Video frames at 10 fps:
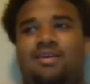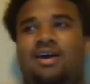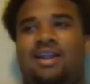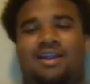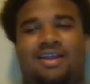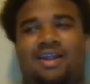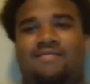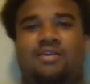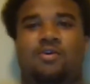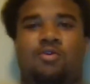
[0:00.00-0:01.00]
I like to get
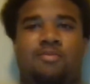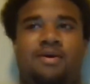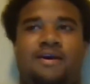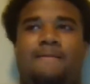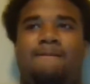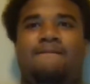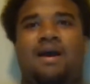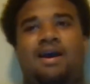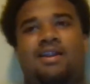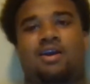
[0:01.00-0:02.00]
after the quarterback.
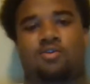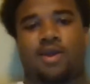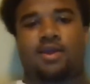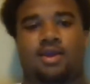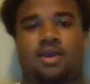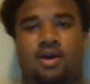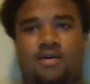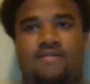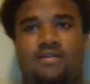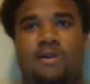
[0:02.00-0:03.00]
I got a great get
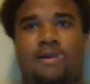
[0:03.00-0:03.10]
off.